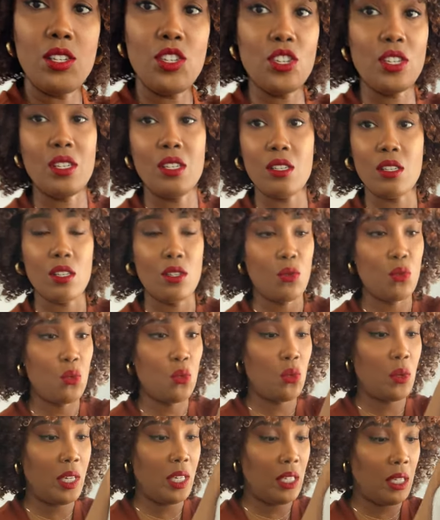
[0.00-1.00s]
Just looks
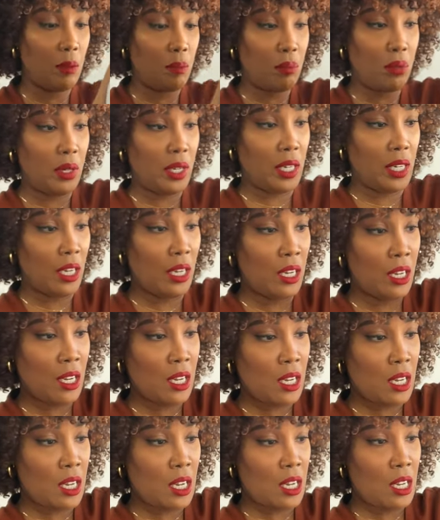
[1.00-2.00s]
really pretty
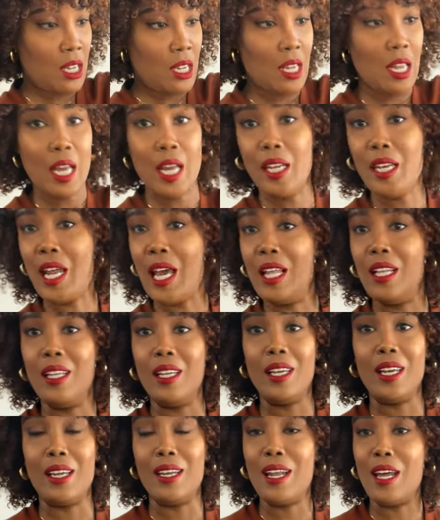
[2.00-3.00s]
and
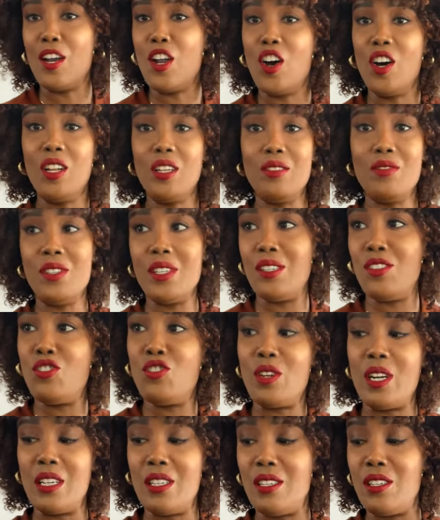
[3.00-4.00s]
elegant. And all of these
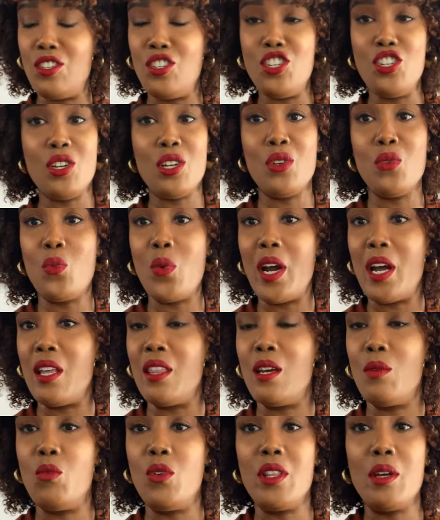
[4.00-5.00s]
dresses, you can wear
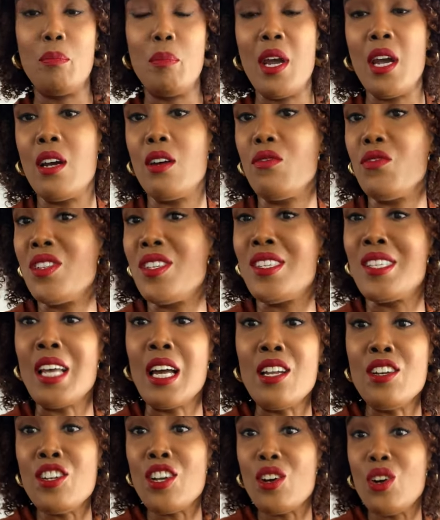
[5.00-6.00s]
them with a pair of
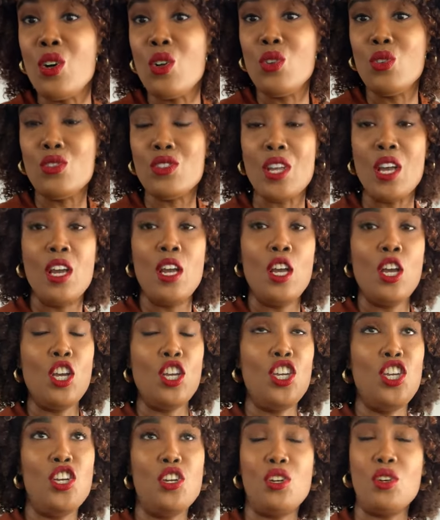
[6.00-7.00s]
sandals,
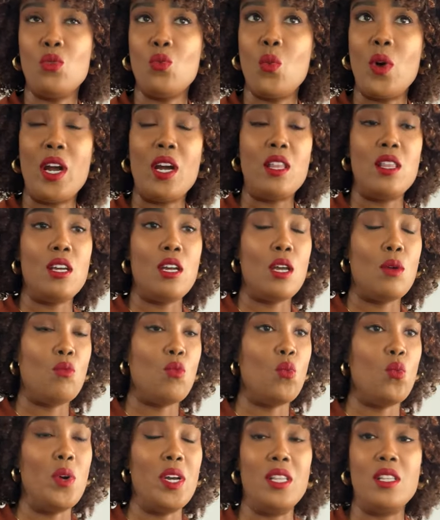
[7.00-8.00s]
you can wear
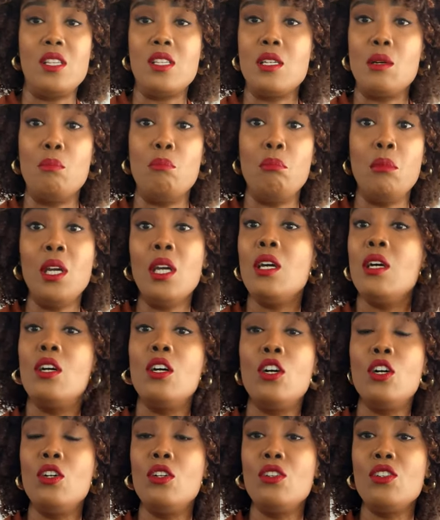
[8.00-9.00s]
them with some
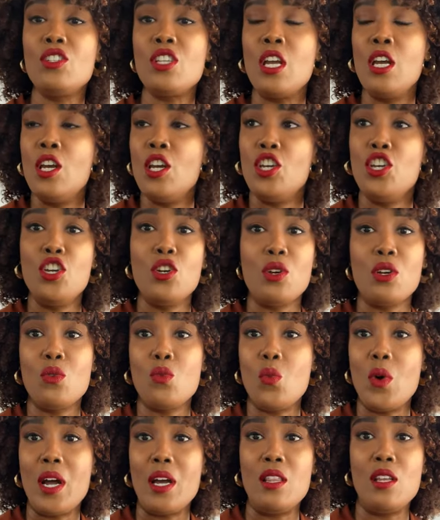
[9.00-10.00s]
mules, you
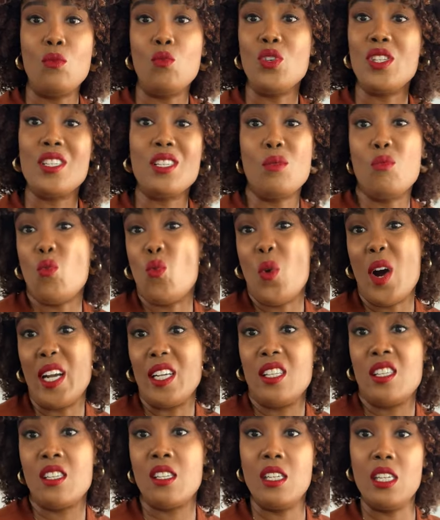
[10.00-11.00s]
can wear them with some
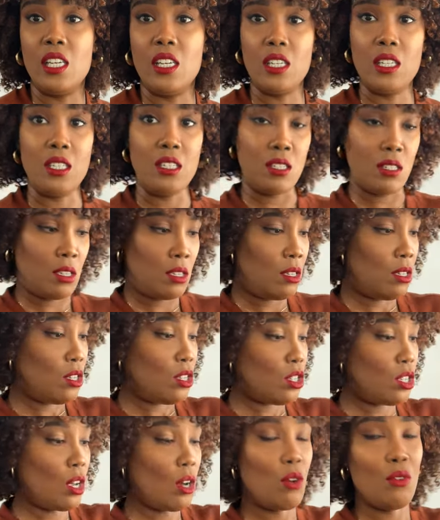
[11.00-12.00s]
white sneakers.
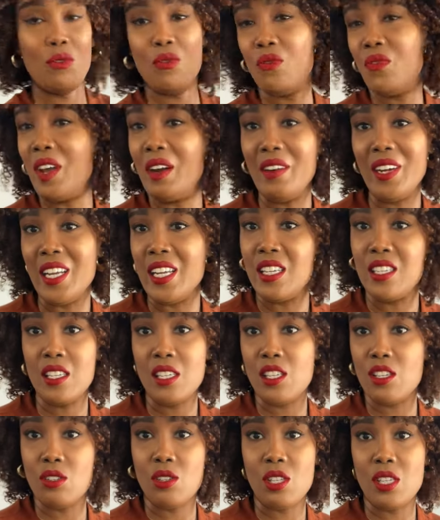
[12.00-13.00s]
So very
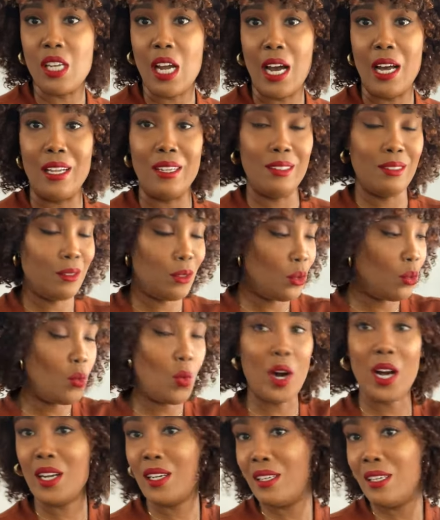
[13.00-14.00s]
easy to style,
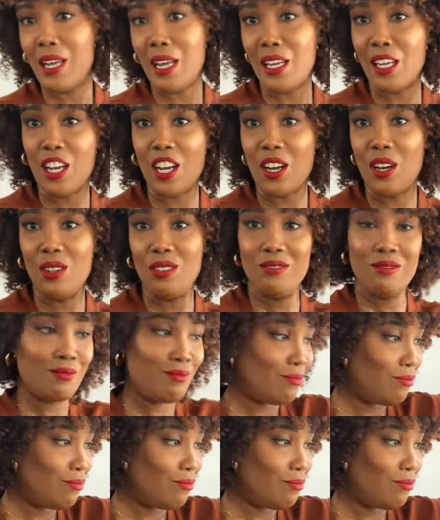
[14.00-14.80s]
one and go.